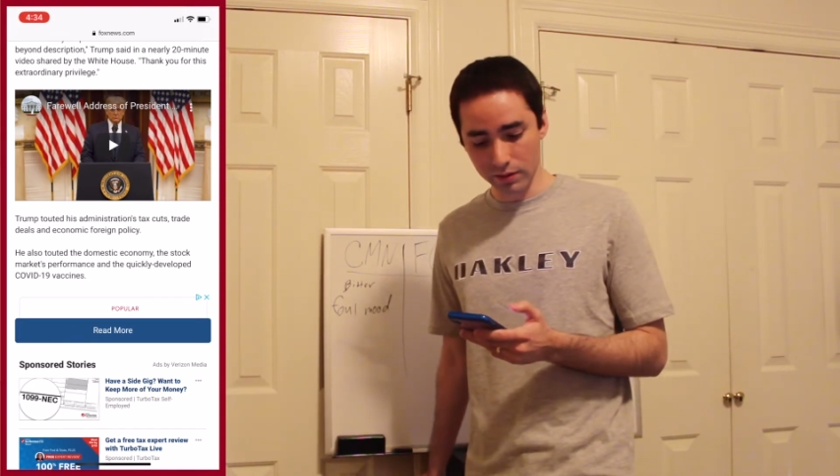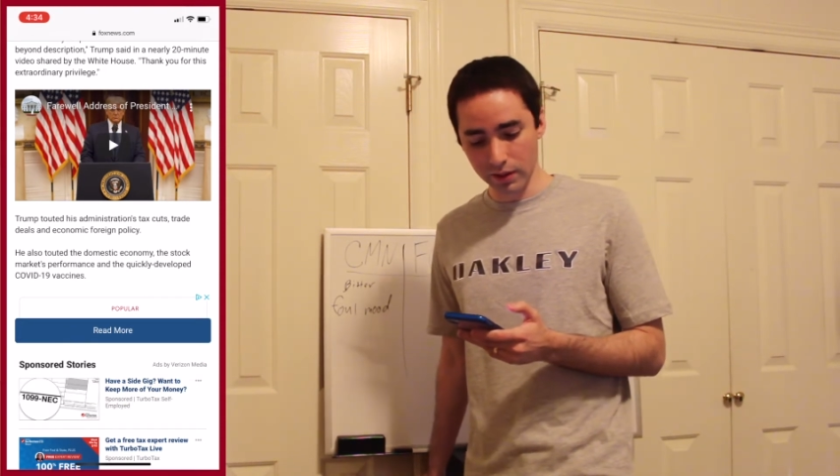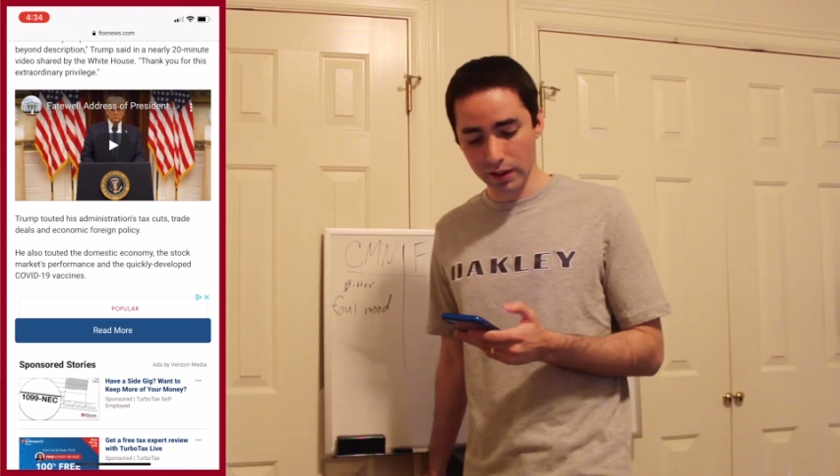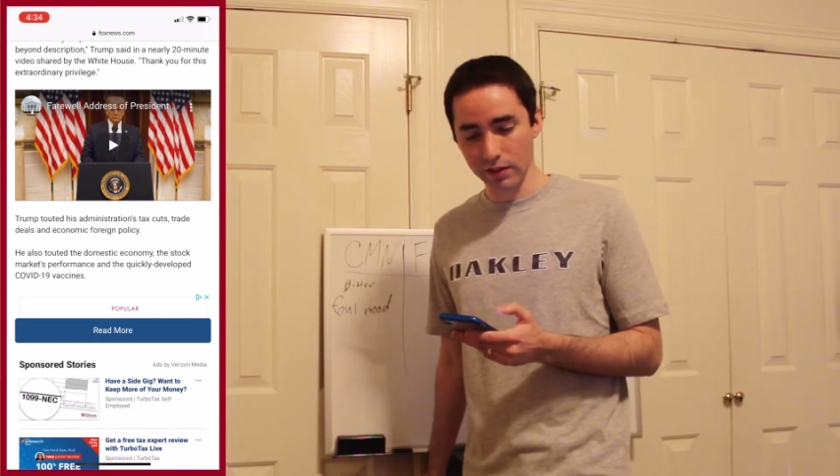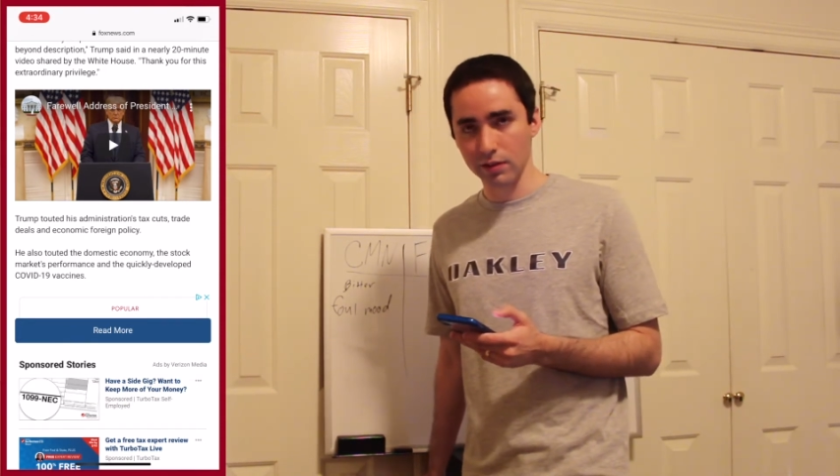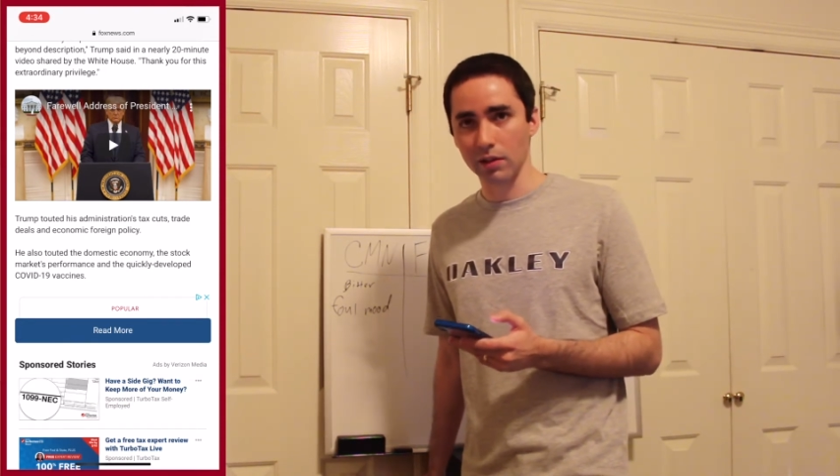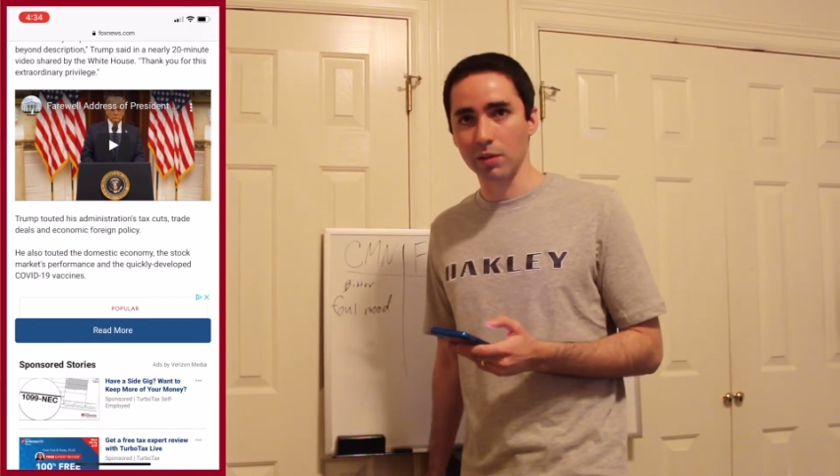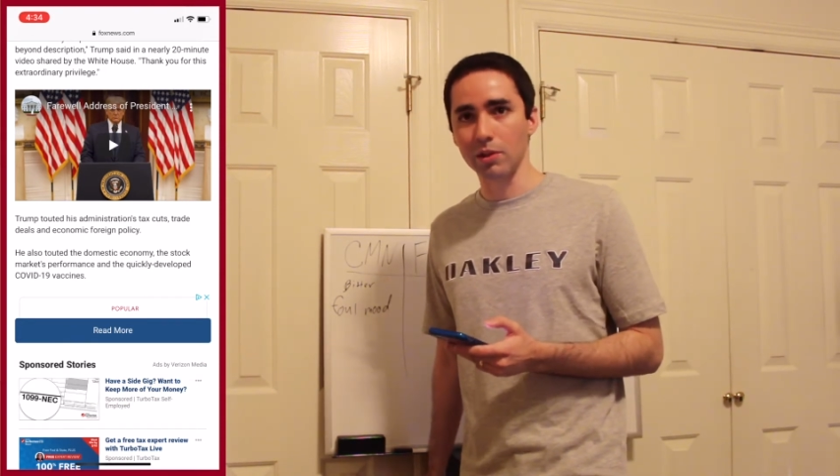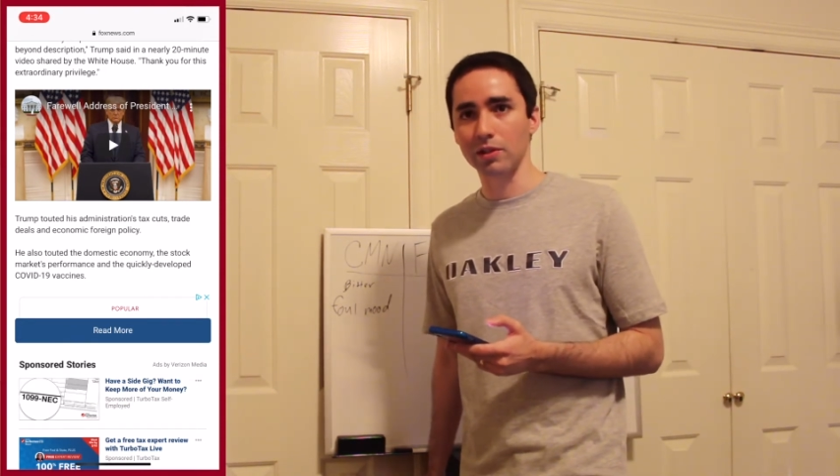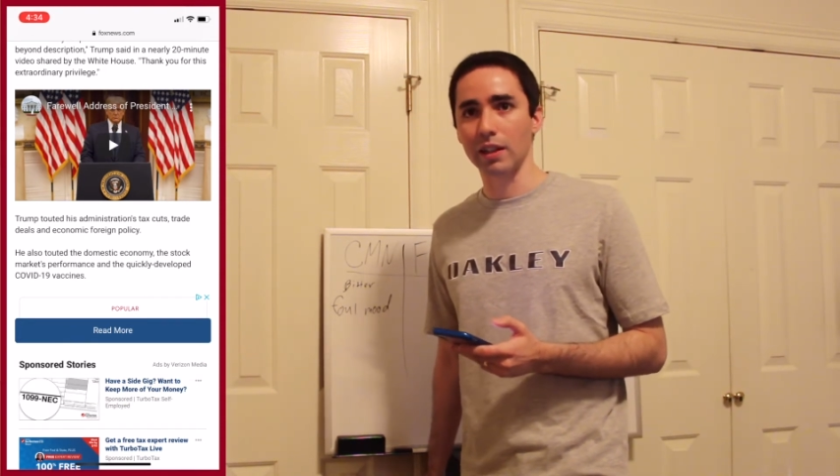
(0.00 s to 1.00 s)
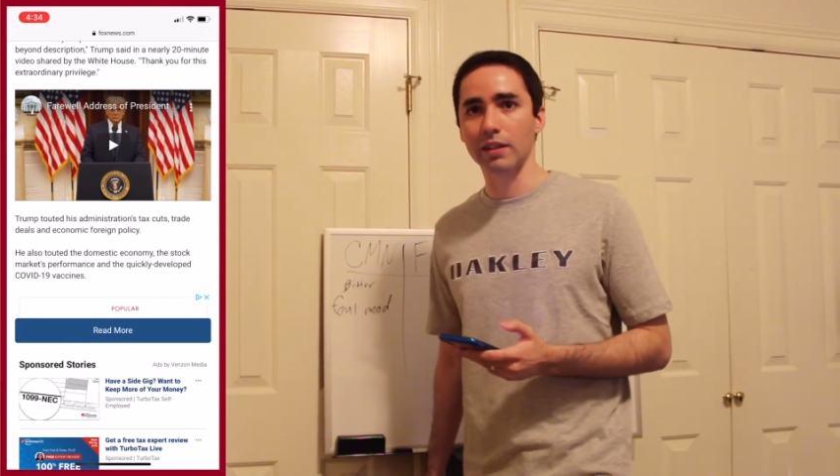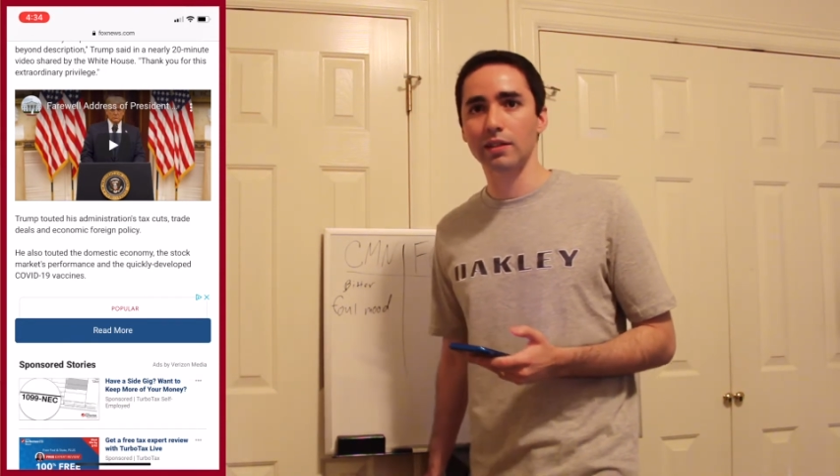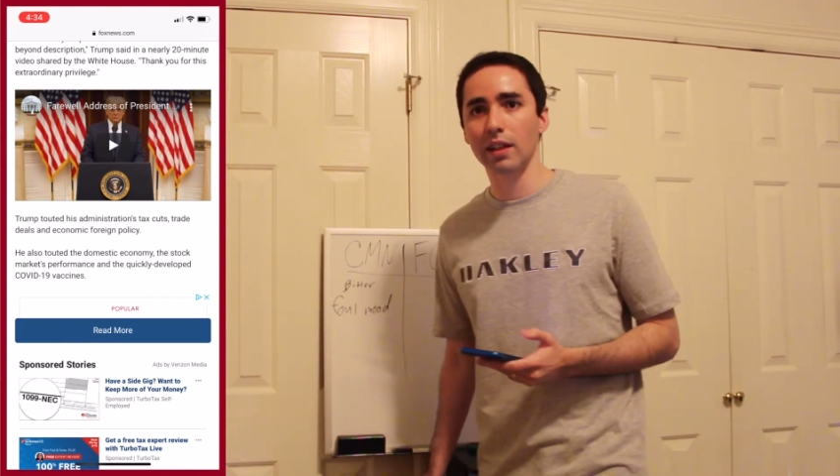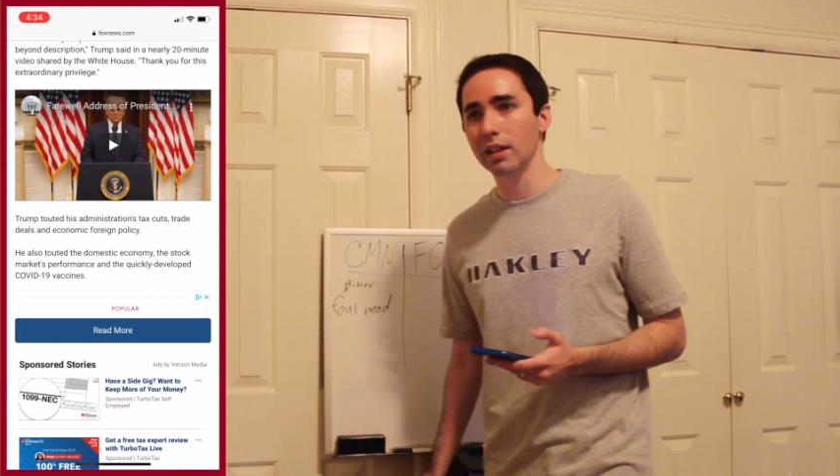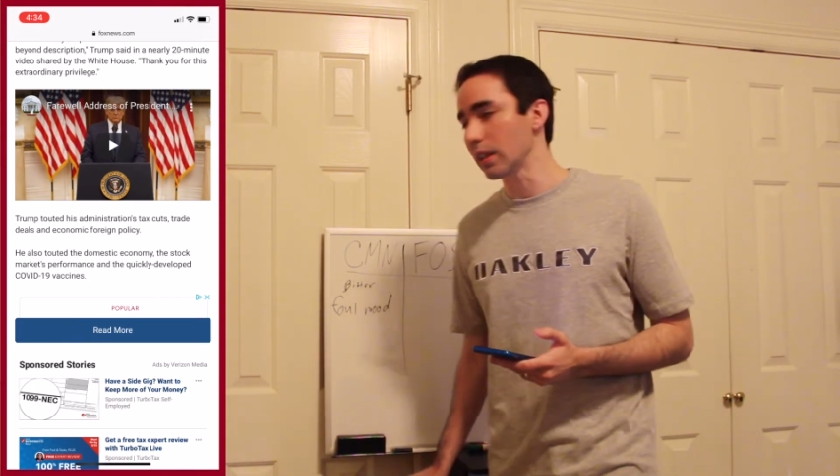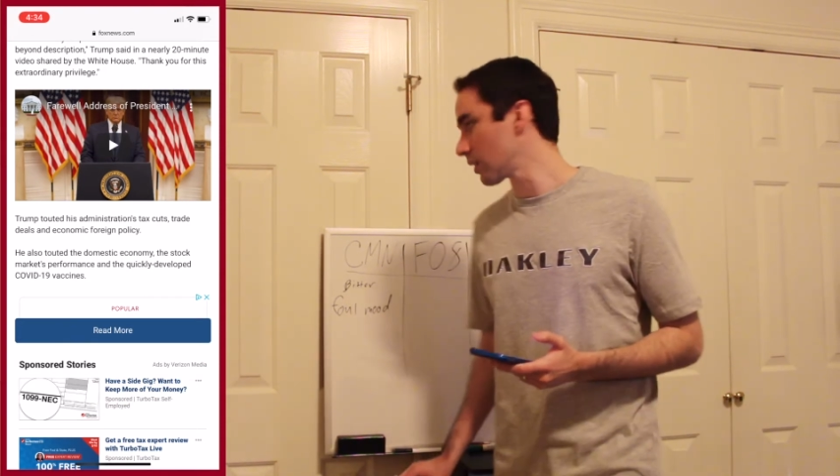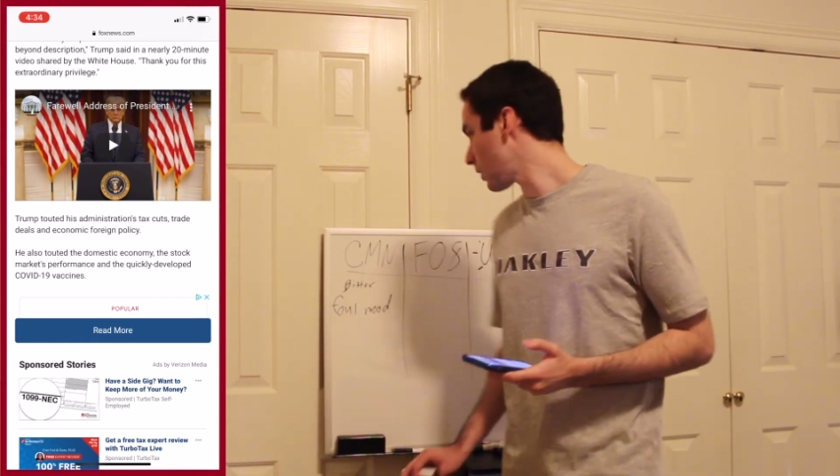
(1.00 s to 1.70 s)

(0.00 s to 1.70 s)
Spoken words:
It's almost like selling.